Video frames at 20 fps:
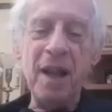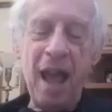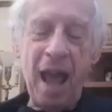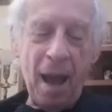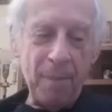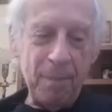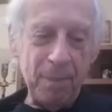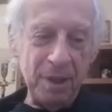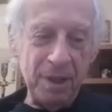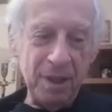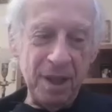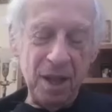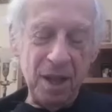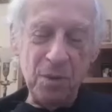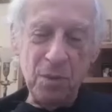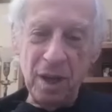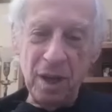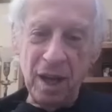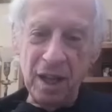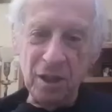happened and
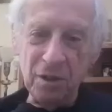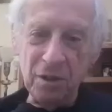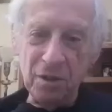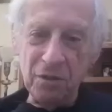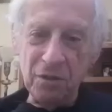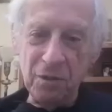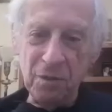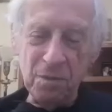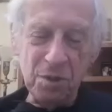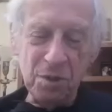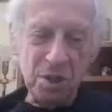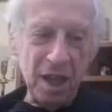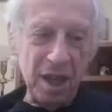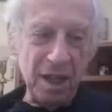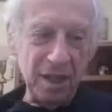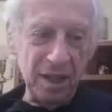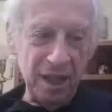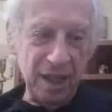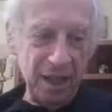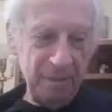what I learned from
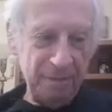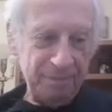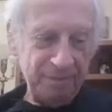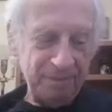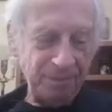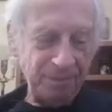Stan Lee.